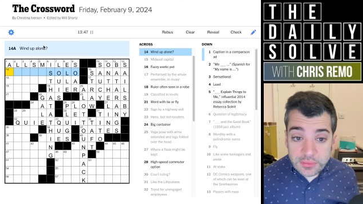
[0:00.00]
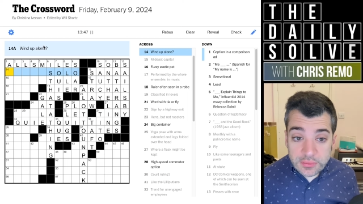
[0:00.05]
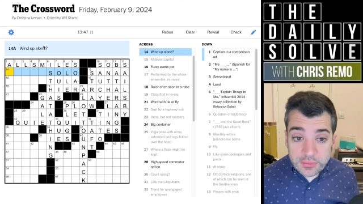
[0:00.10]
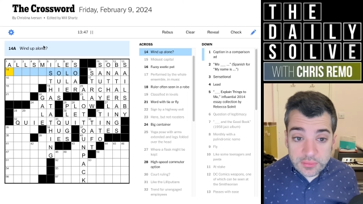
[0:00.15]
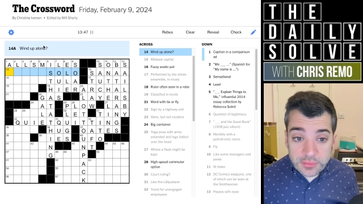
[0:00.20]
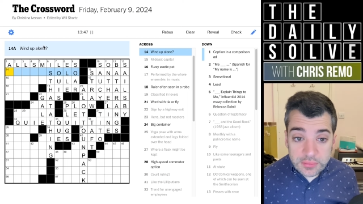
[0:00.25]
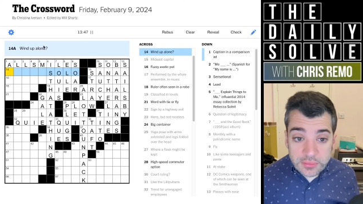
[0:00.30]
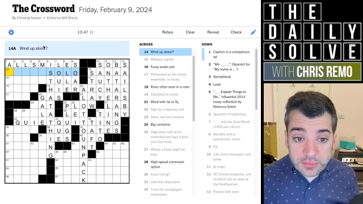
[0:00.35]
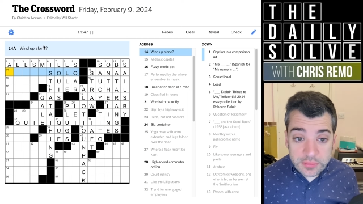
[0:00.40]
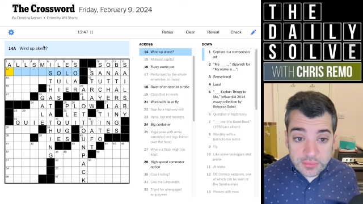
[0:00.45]

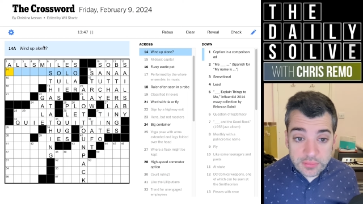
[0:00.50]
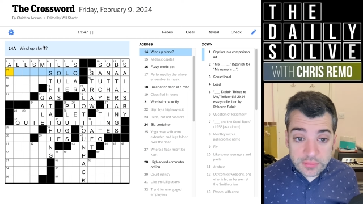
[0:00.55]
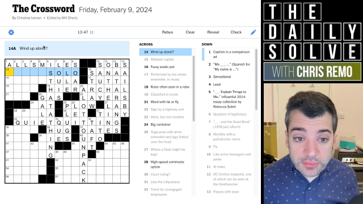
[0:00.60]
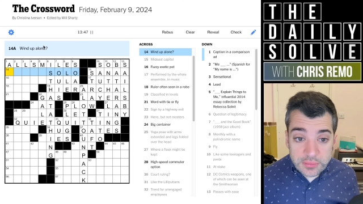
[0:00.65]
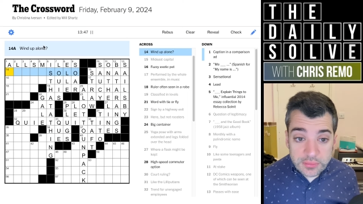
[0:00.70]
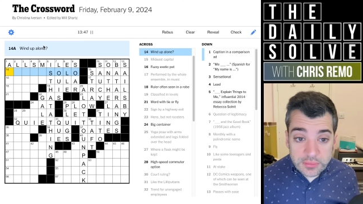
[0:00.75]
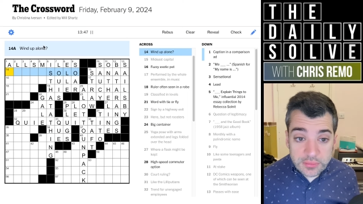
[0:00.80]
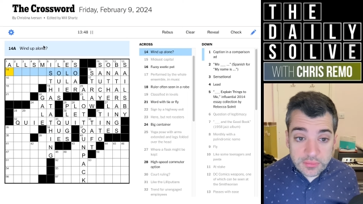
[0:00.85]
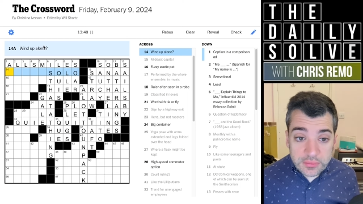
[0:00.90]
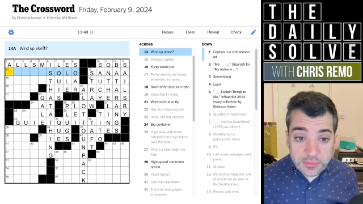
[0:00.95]

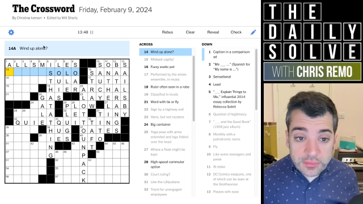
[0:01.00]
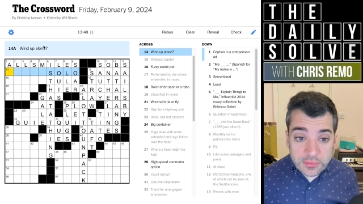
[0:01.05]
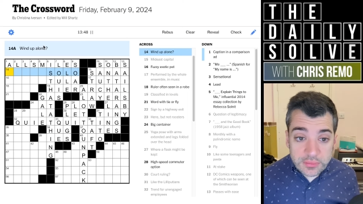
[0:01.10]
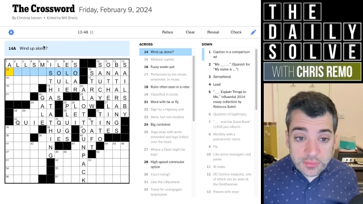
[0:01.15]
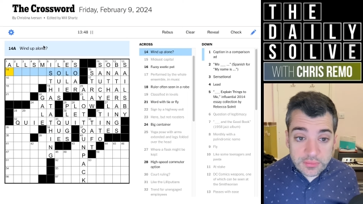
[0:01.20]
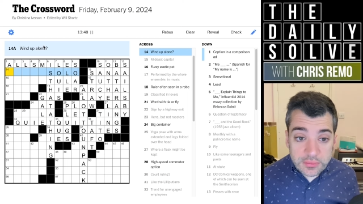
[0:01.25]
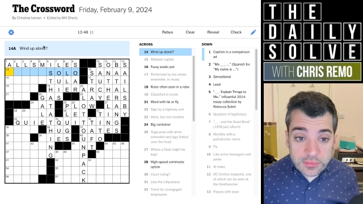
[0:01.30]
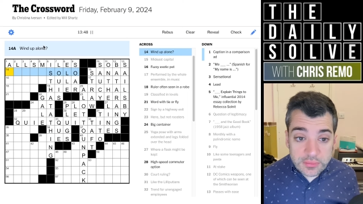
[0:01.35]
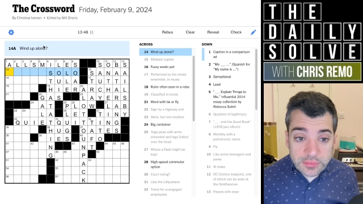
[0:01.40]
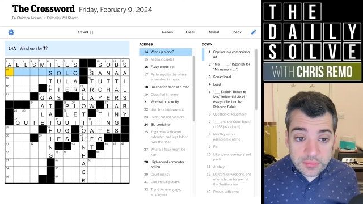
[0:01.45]

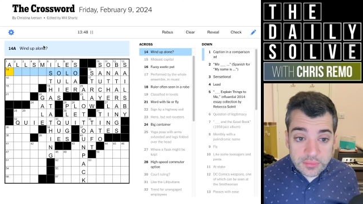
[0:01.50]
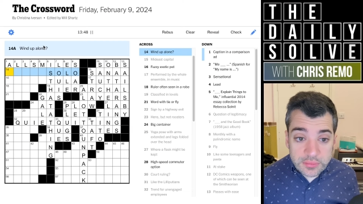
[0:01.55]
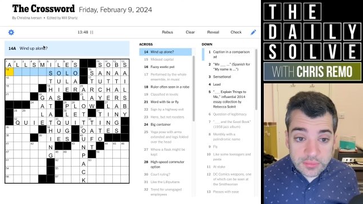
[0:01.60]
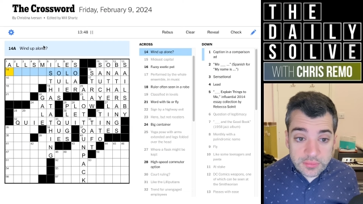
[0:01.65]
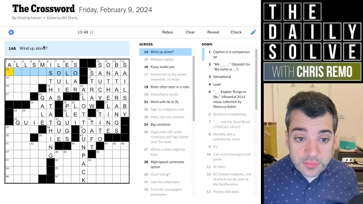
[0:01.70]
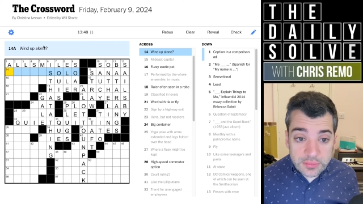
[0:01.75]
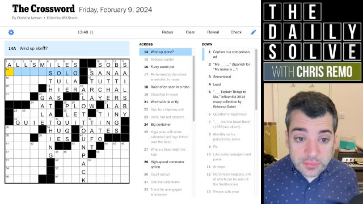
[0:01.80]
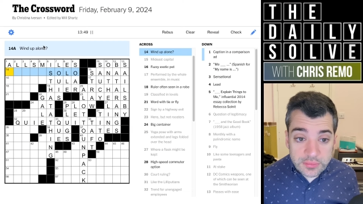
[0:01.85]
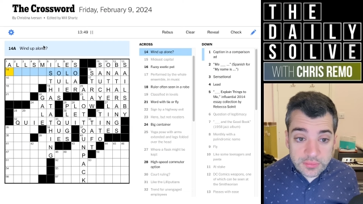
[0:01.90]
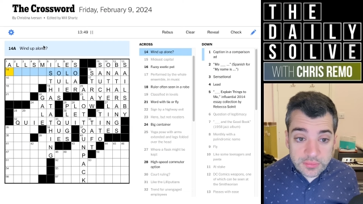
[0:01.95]

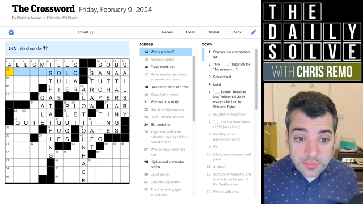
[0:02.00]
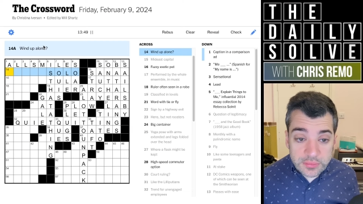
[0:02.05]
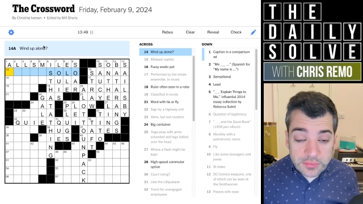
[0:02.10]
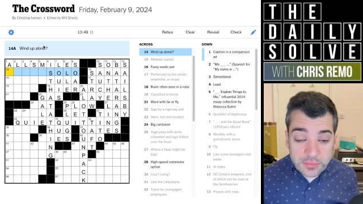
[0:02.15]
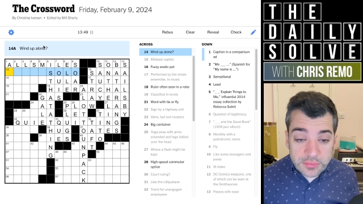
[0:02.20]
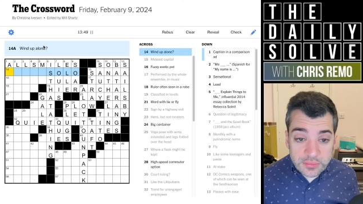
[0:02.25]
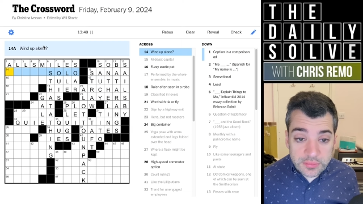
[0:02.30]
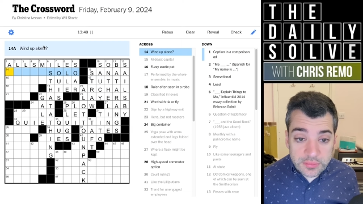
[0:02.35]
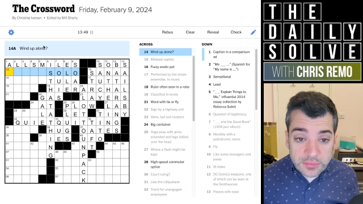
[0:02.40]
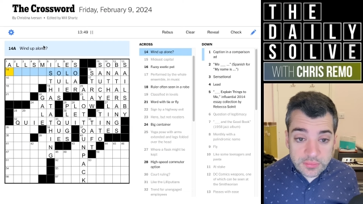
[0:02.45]

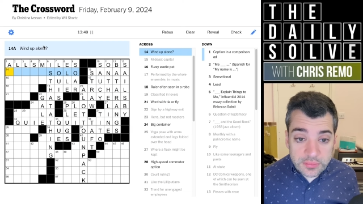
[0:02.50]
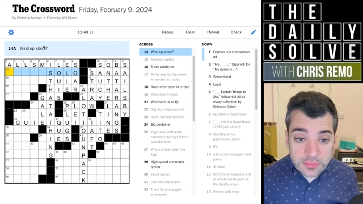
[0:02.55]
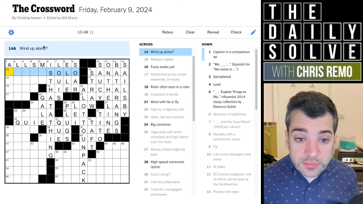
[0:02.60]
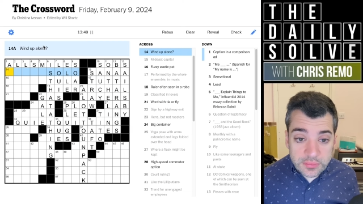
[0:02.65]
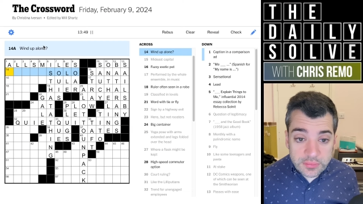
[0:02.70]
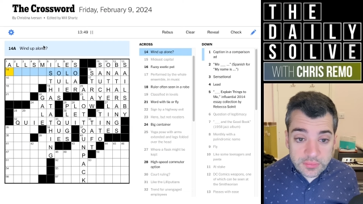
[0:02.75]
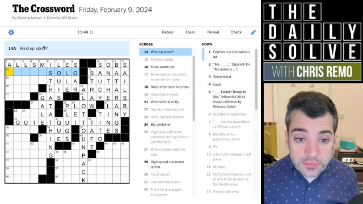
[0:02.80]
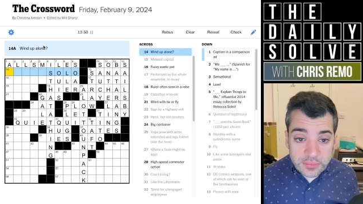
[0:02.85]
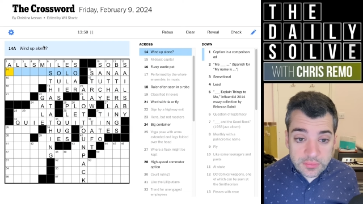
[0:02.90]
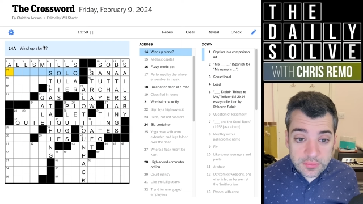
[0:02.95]

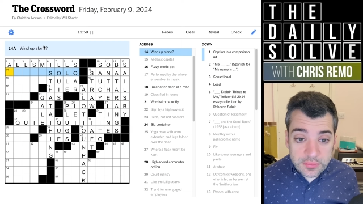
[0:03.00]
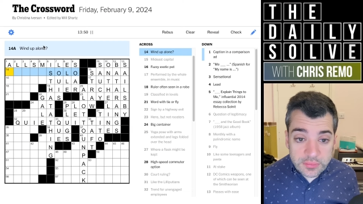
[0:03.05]
Nobody speaks.